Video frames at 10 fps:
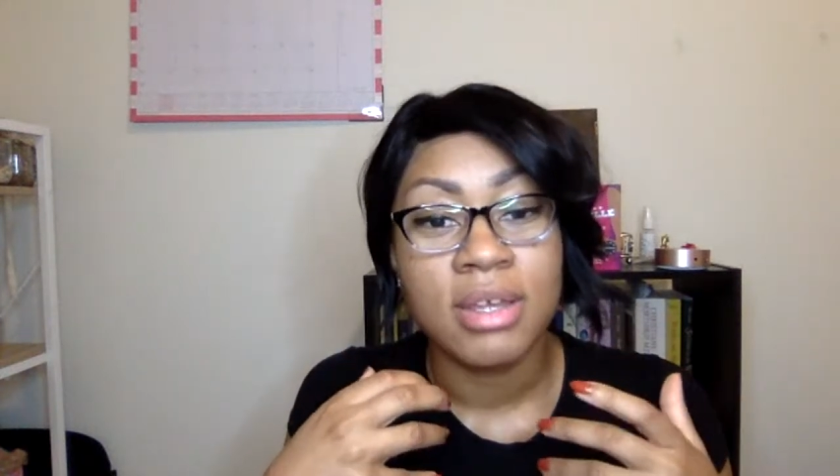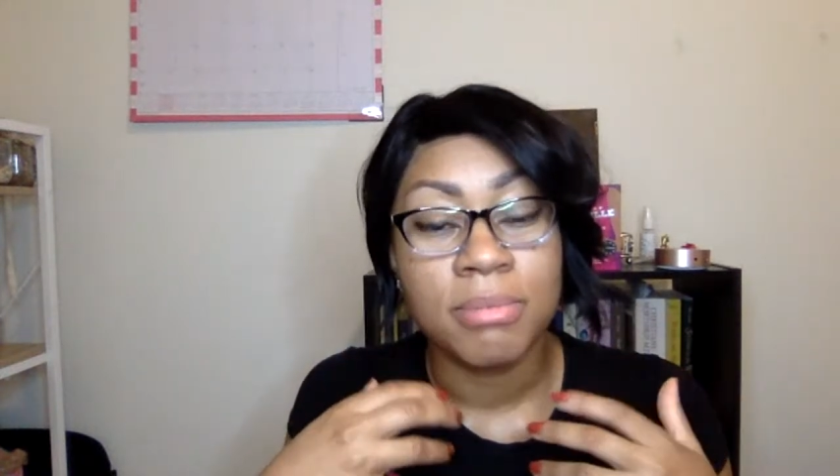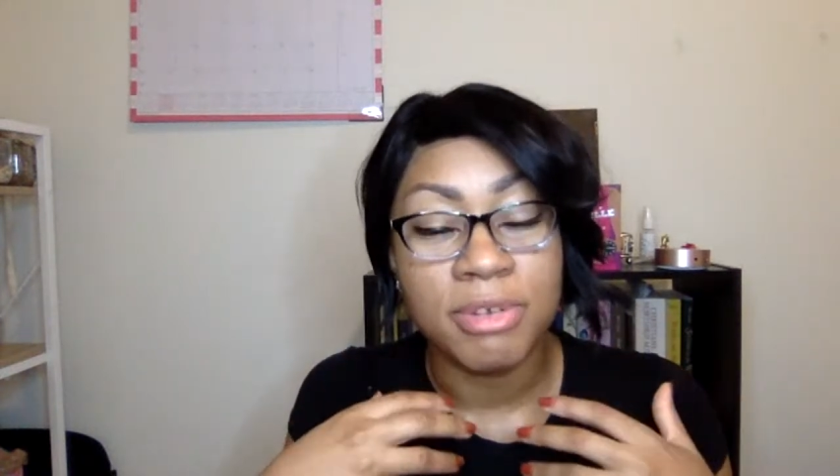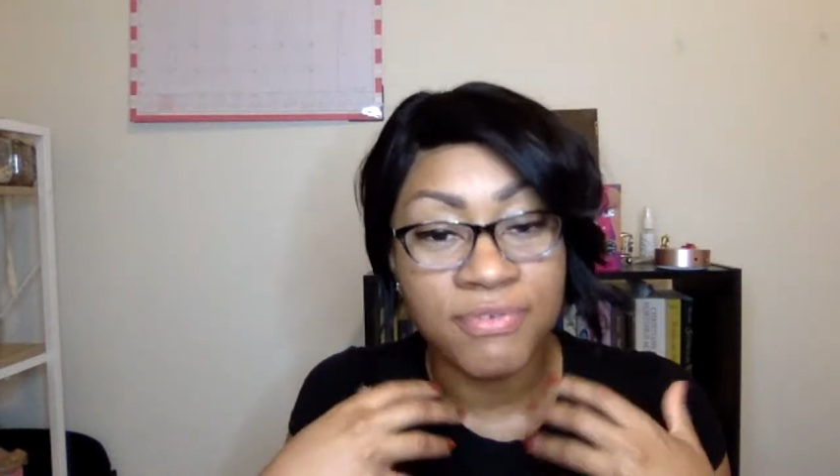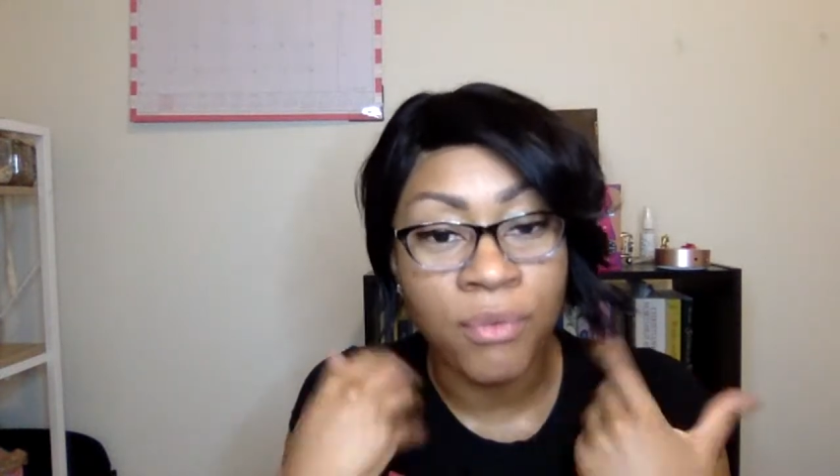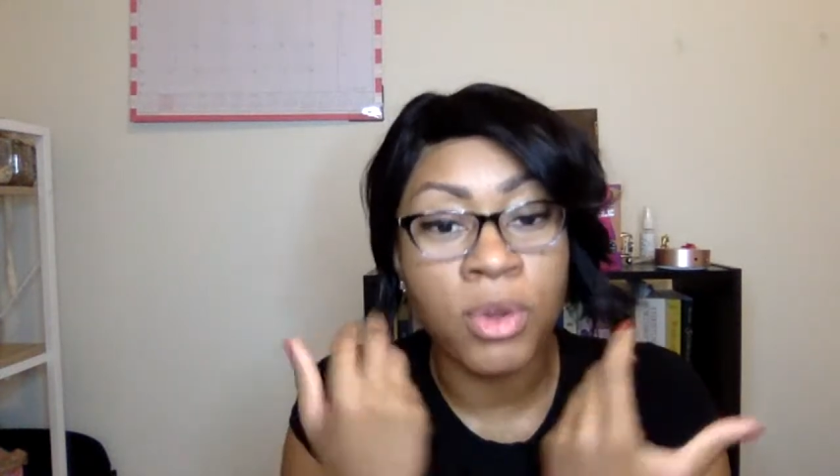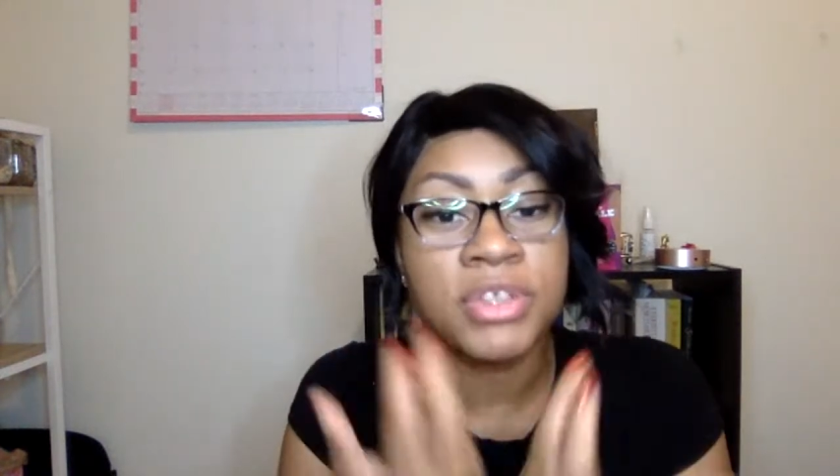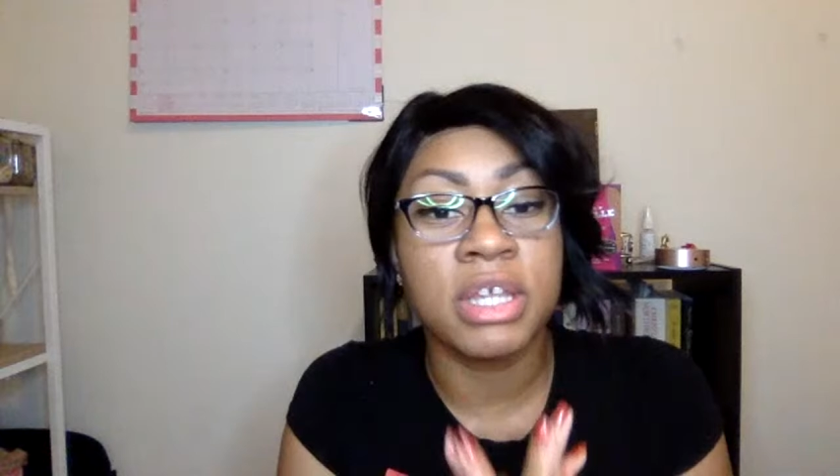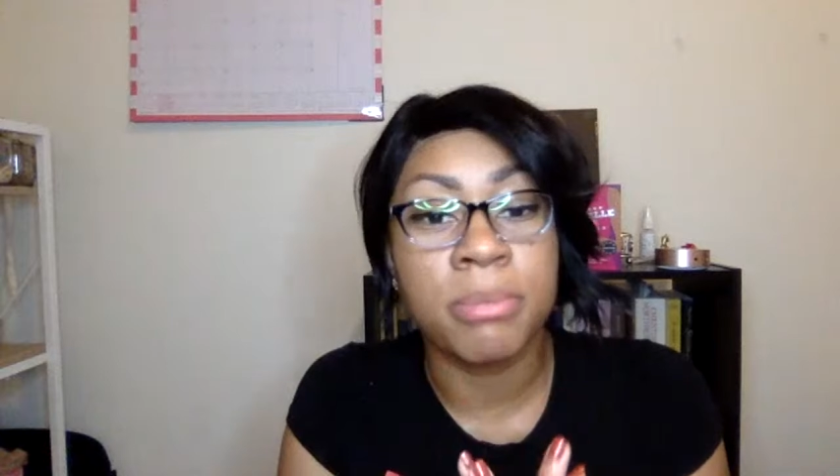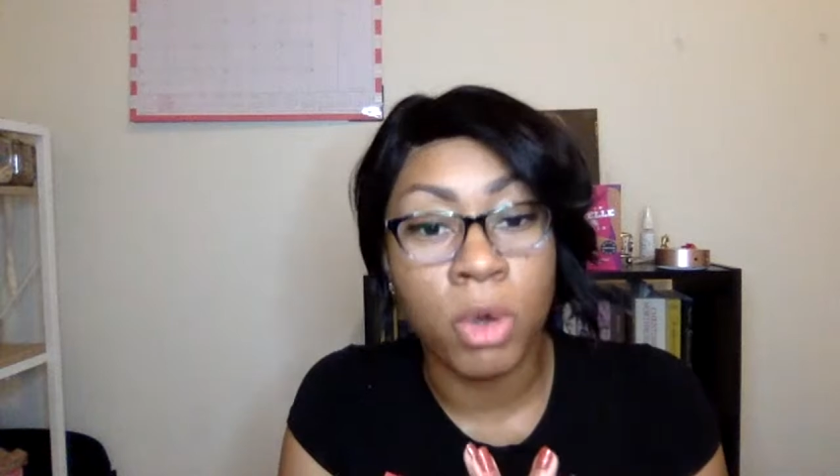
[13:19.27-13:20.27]
before
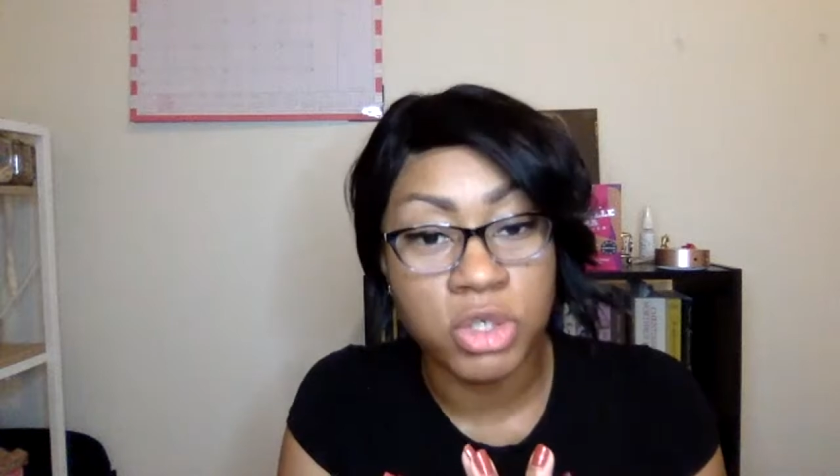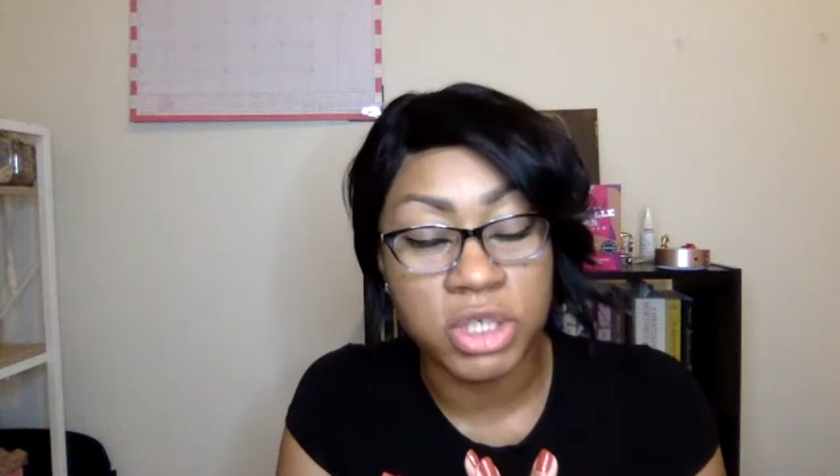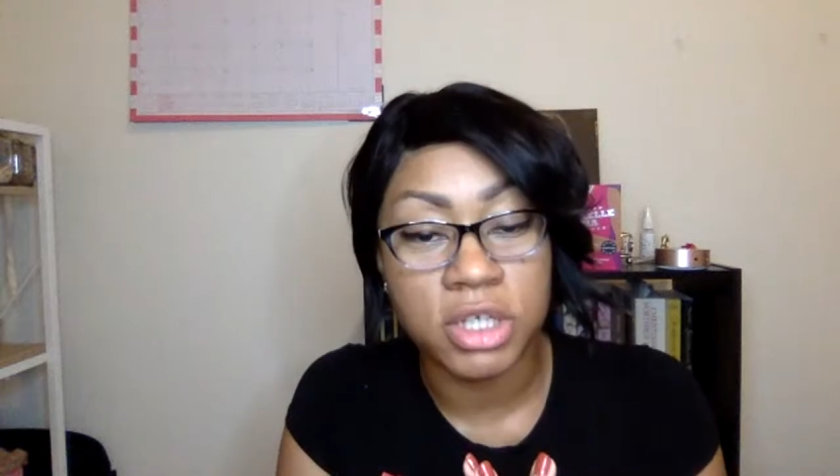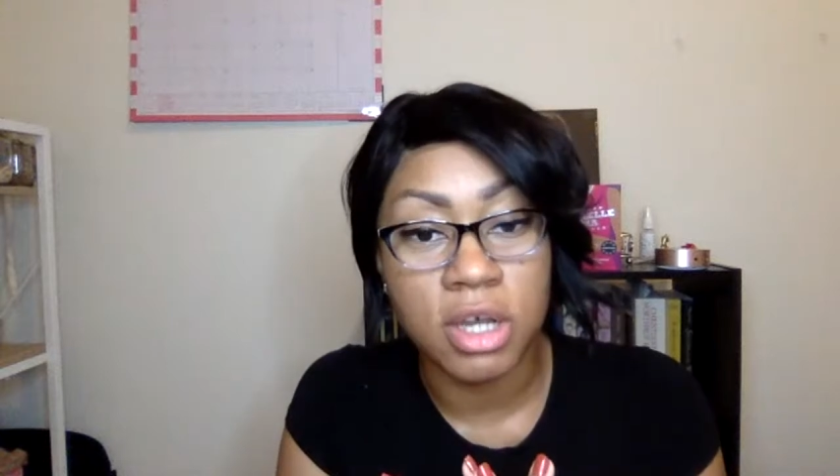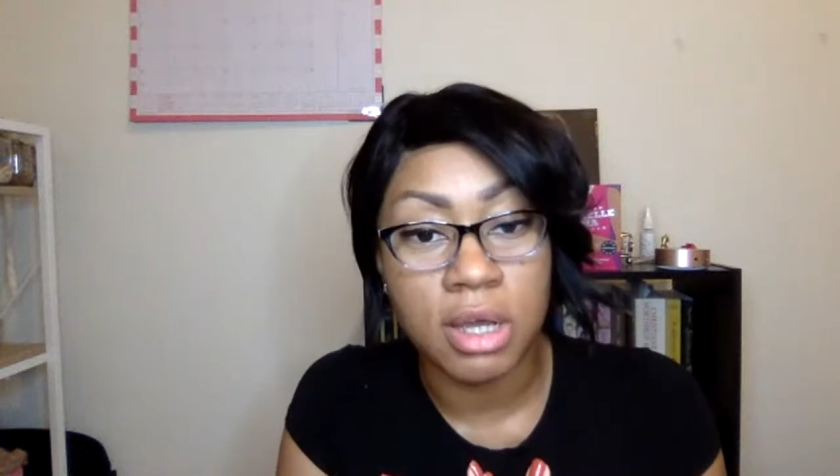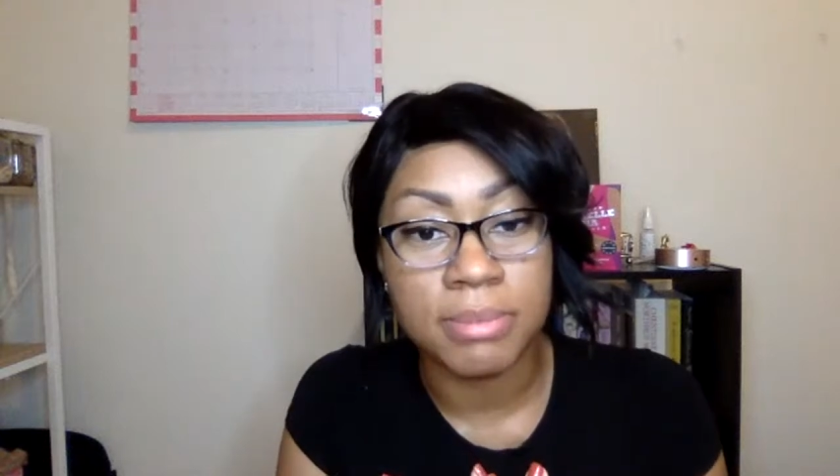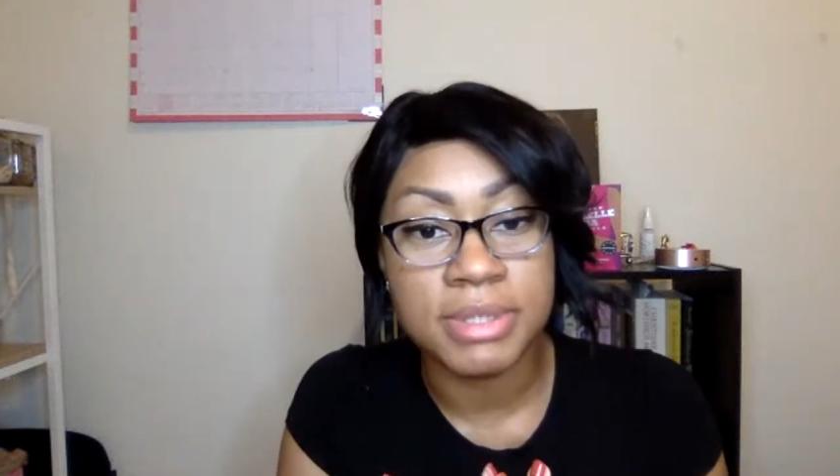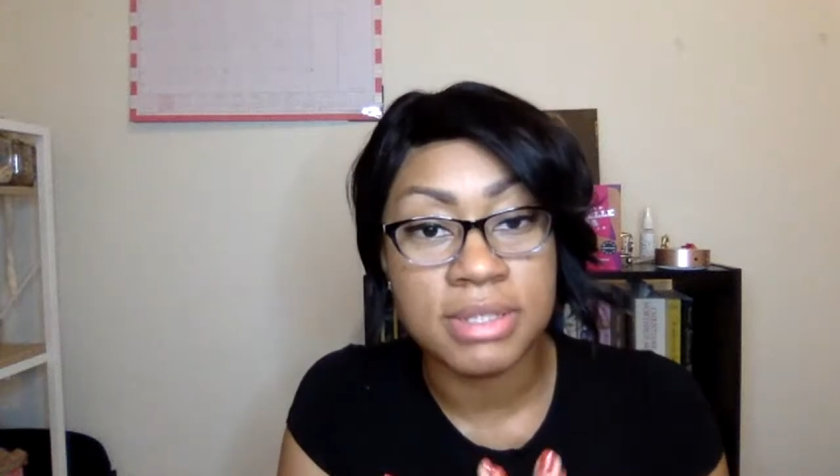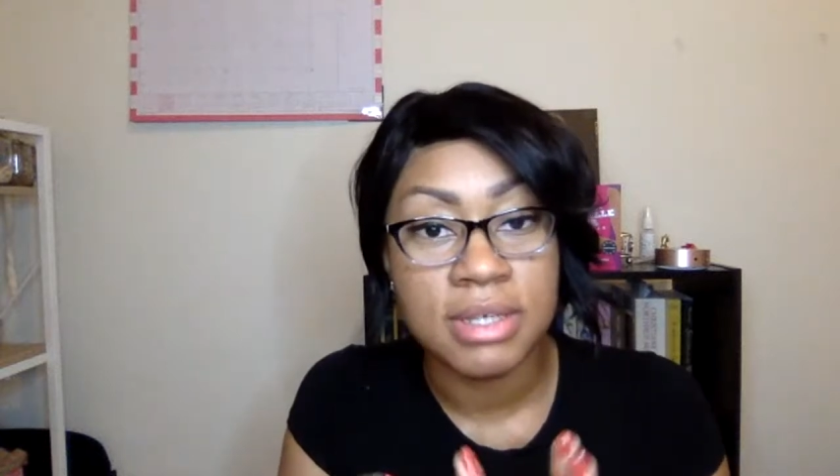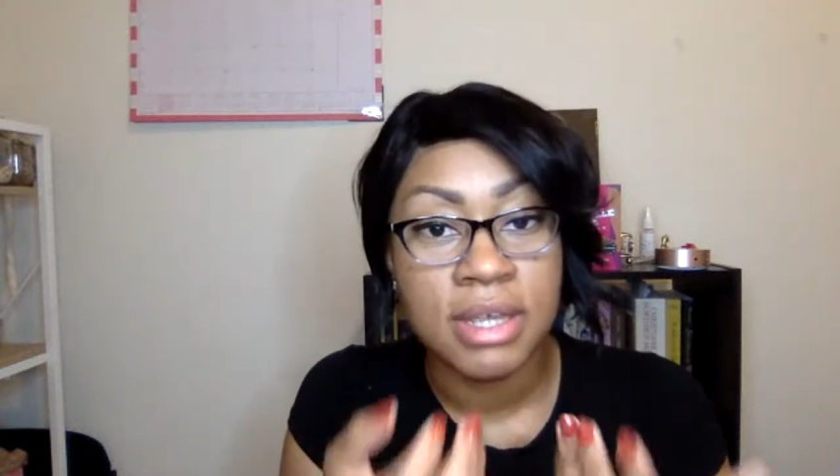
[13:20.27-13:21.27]
the emotion
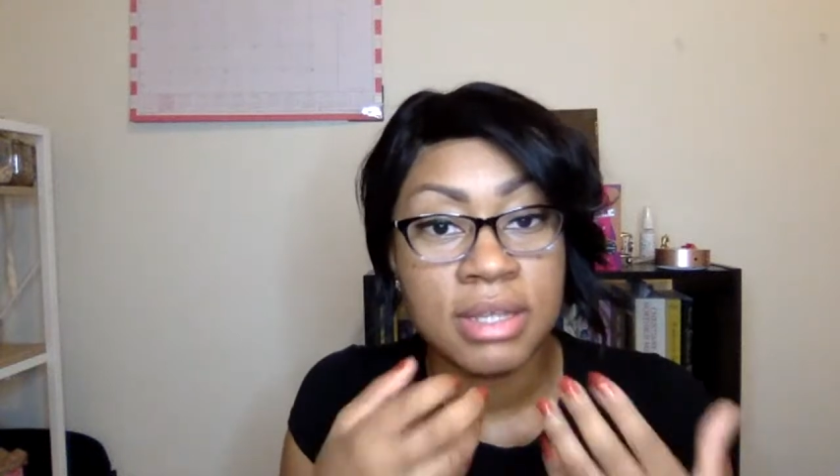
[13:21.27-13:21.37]
comes.